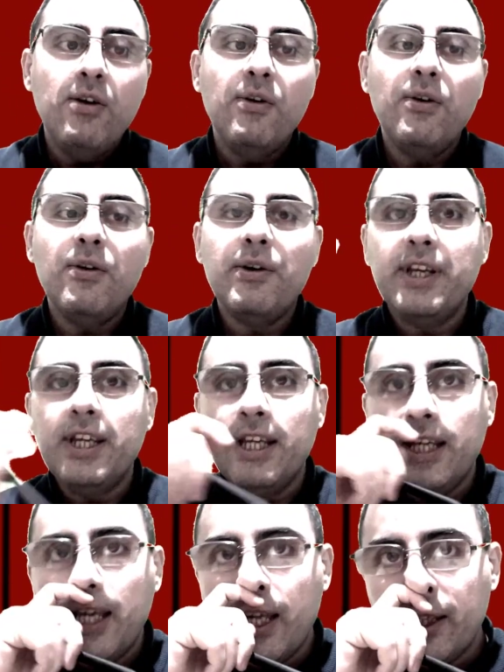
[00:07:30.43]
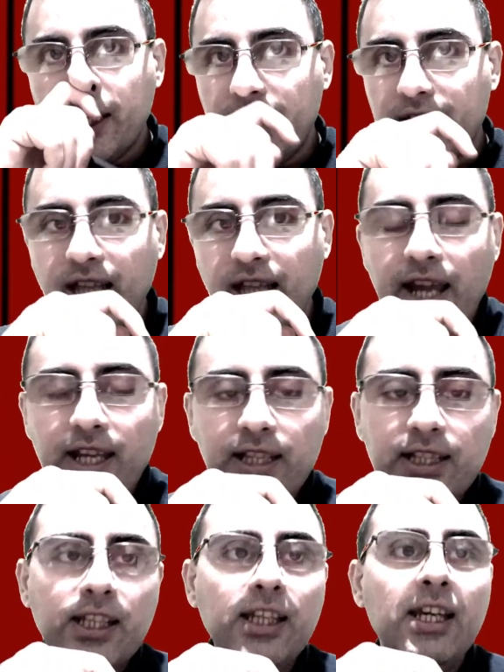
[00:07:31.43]
or he has
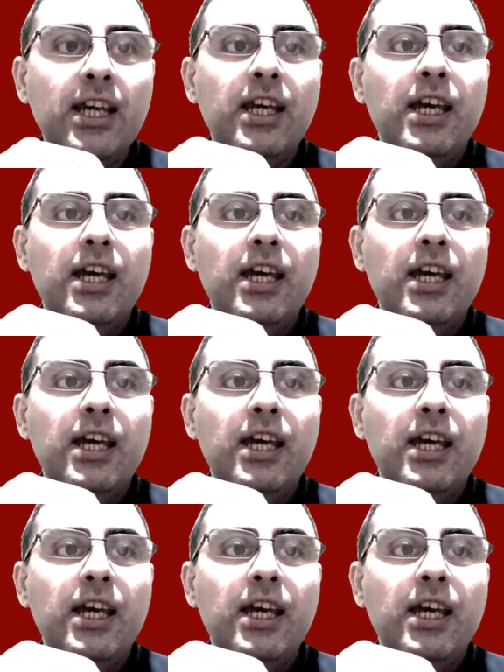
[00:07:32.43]
anxiety,